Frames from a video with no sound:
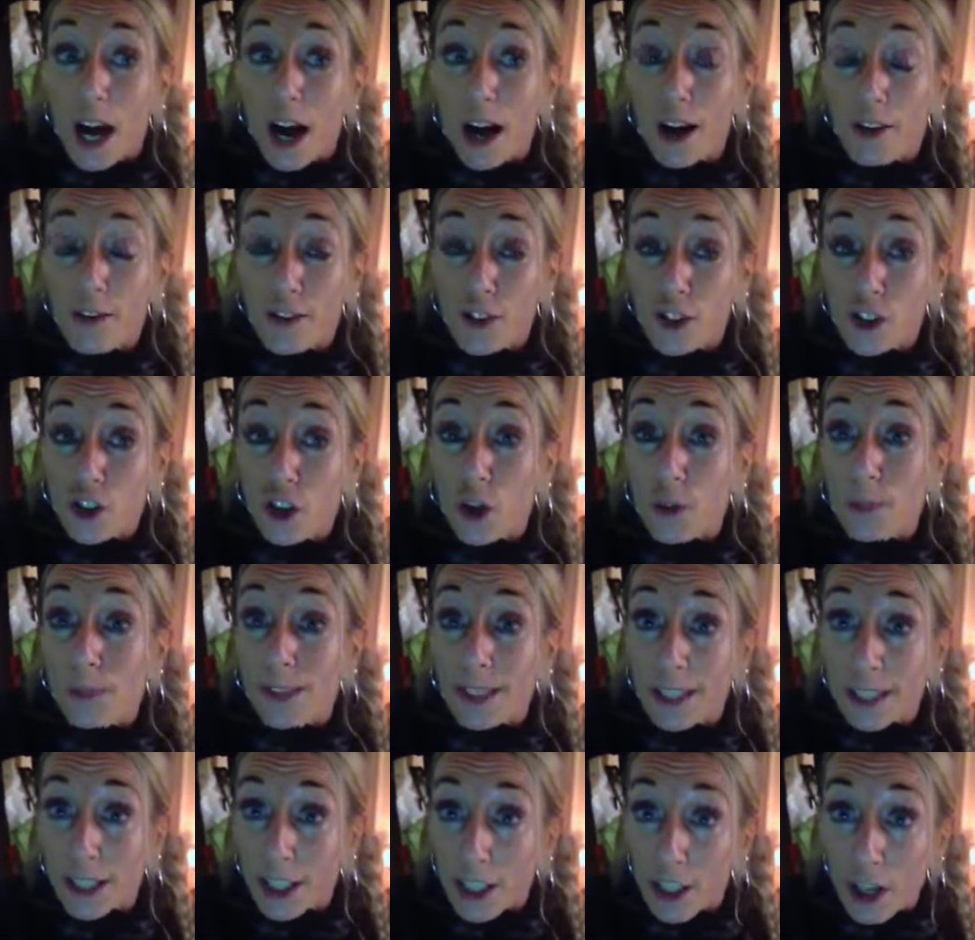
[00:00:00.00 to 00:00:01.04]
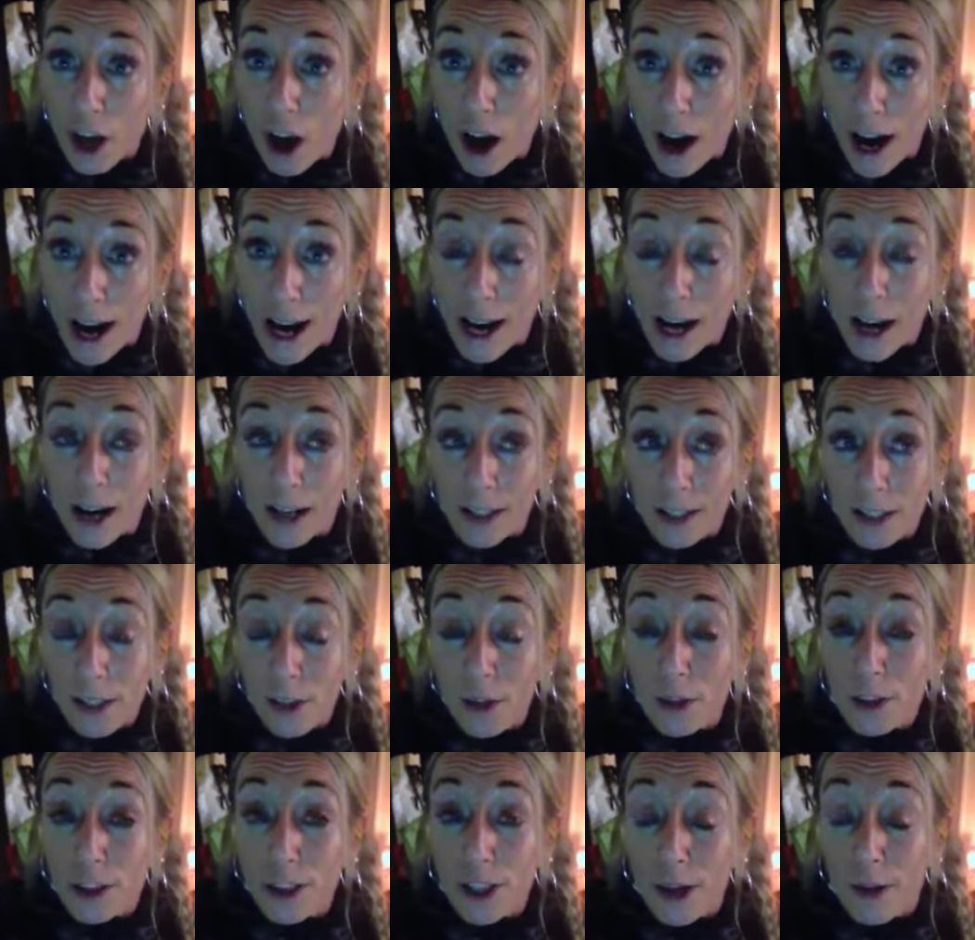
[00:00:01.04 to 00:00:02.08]
have stopped in the night. I do,
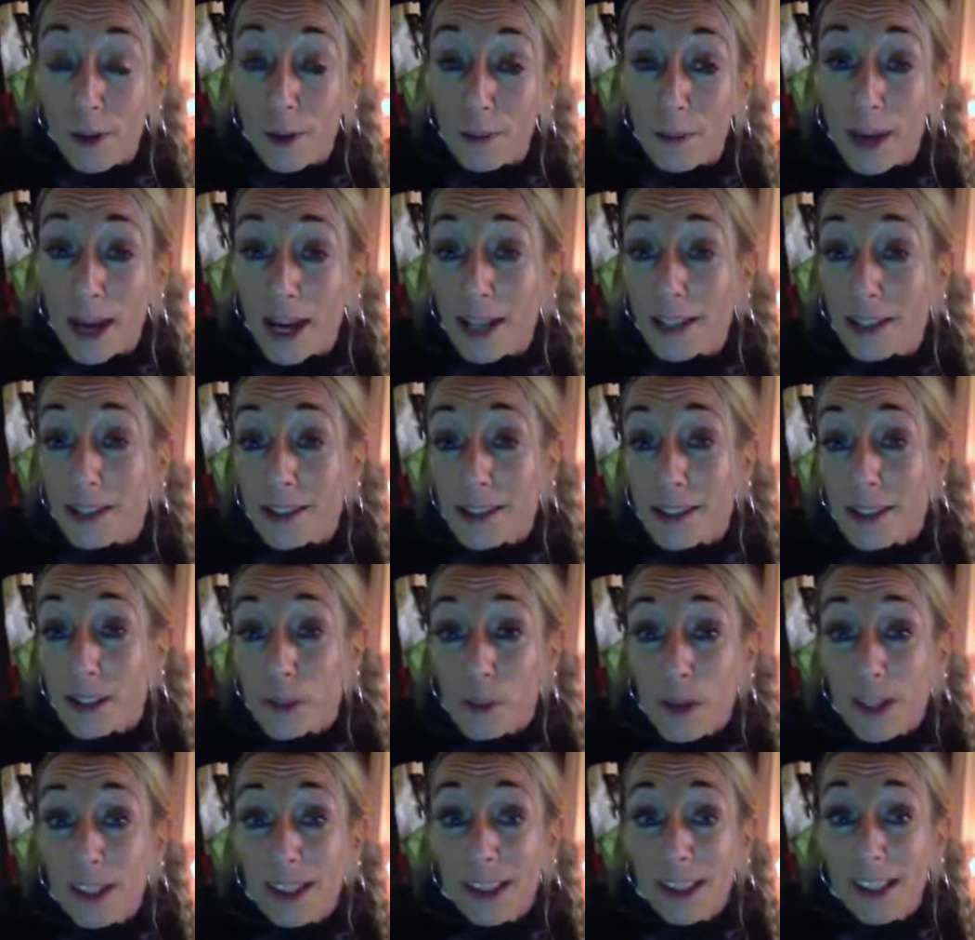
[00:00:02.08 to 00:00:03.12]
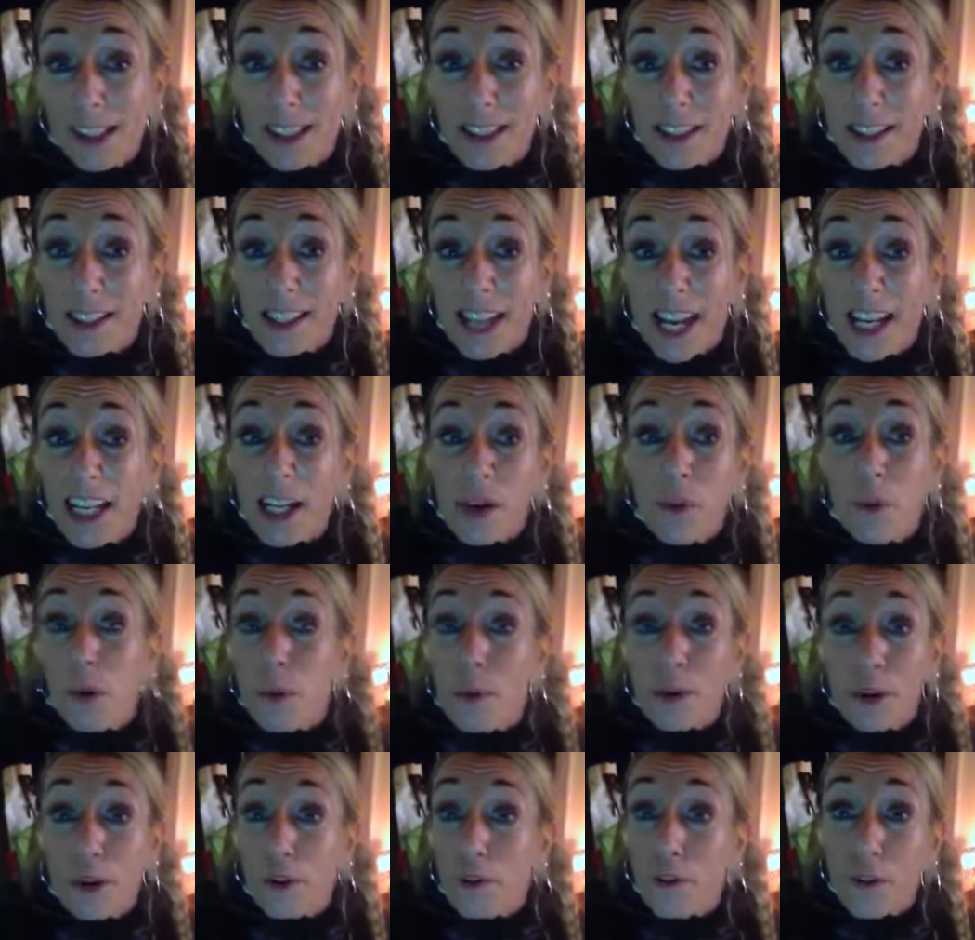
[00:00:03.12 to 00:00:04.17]
you know, I'm getting as sweaty as any
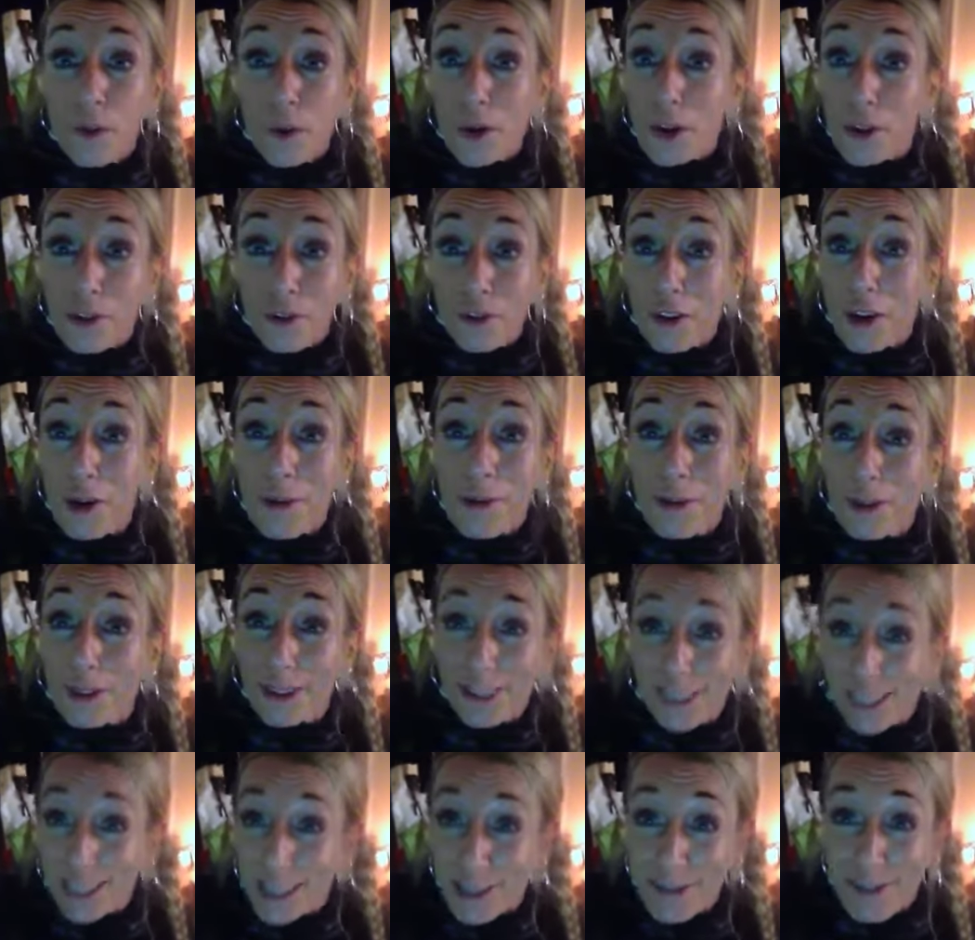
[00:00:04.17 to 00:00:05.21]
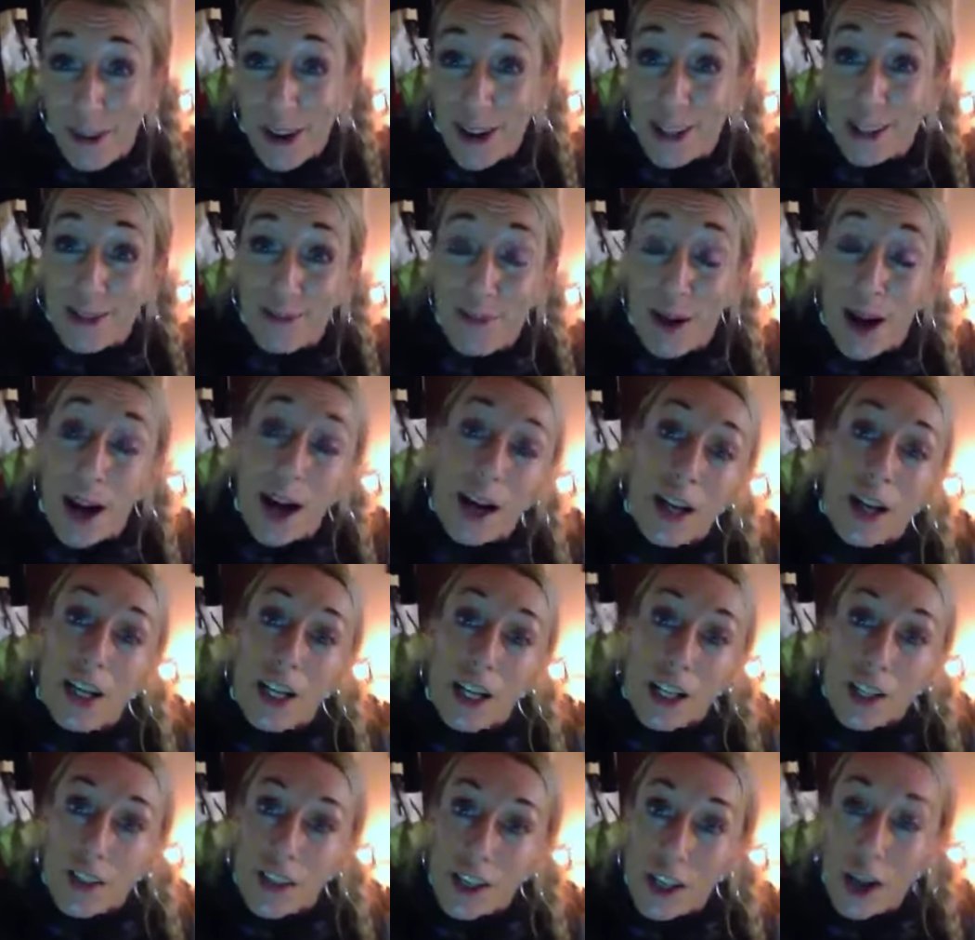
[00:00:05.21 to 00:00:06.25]
woman of 43 would, I suppose, but
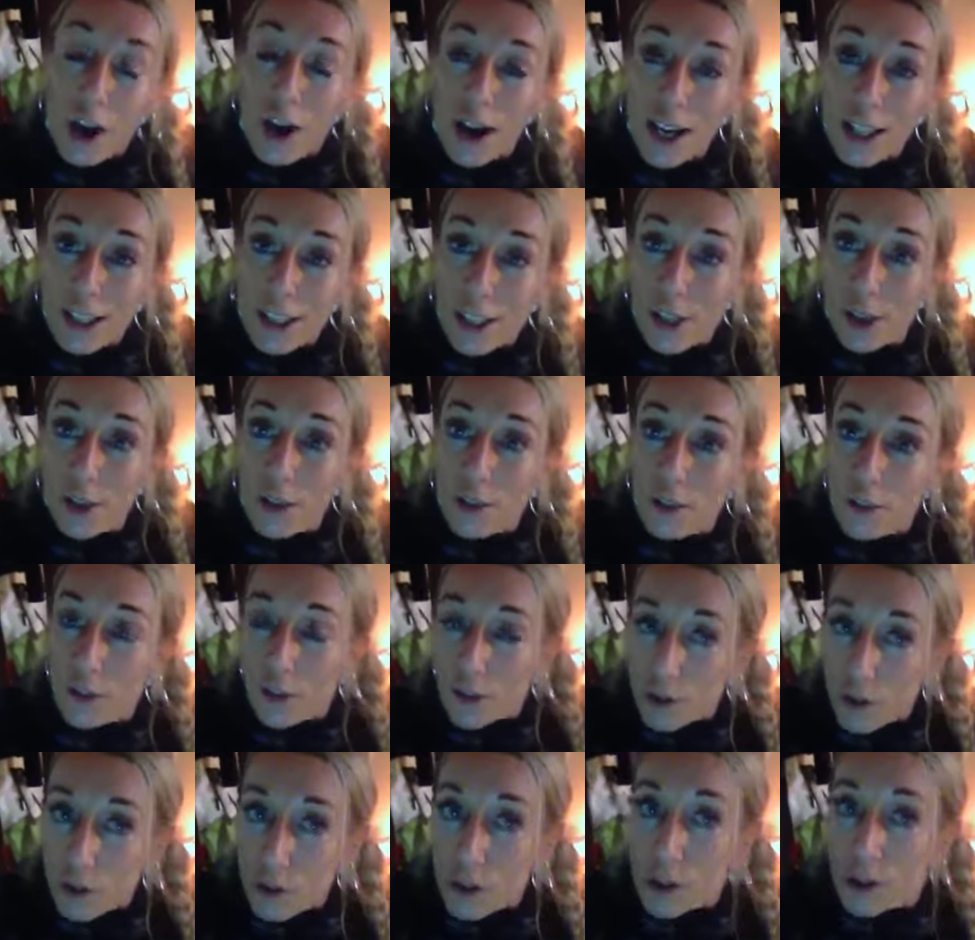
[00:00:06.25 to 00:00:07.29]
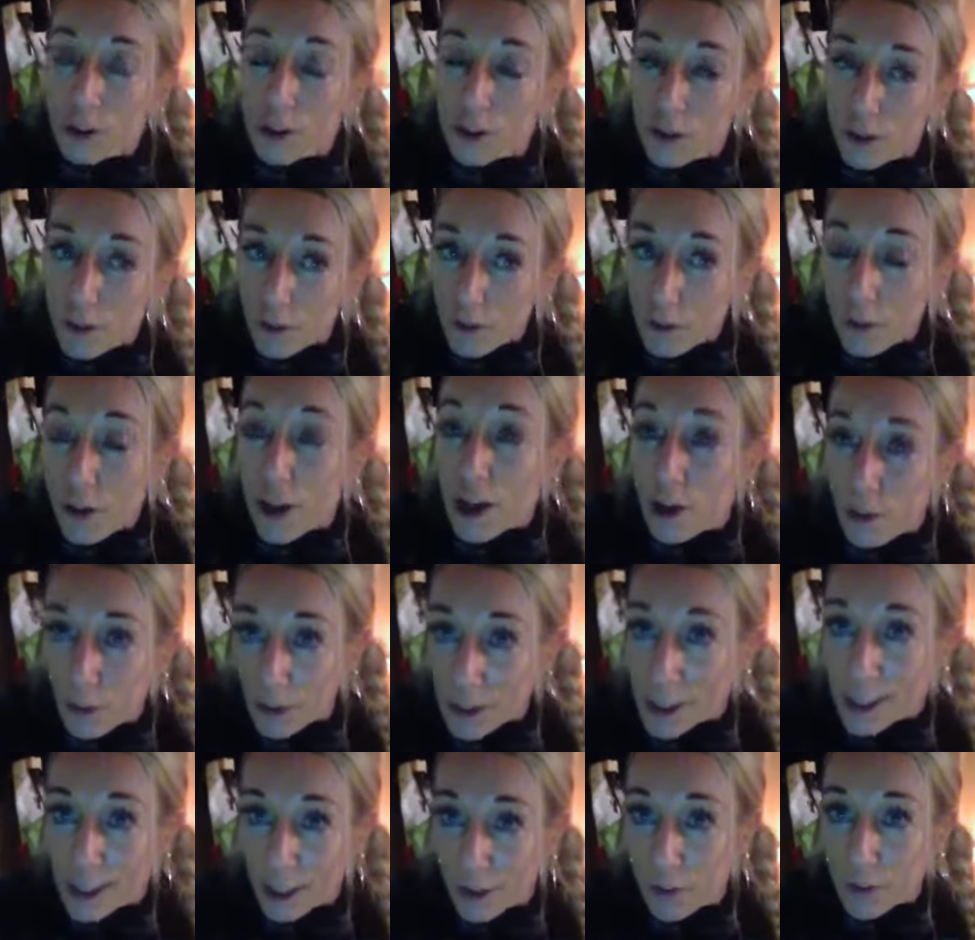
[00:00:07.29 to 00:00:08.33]
the kind of
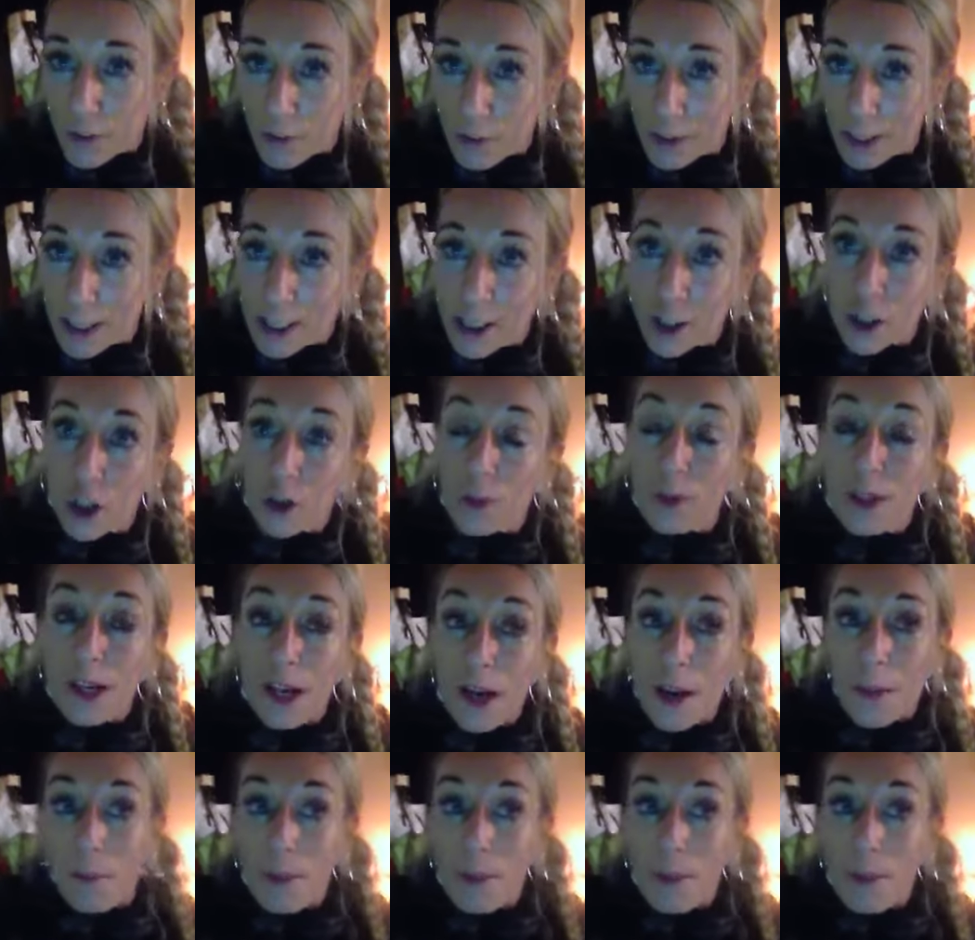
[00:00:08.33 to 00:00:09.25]
frequency of them has stopped.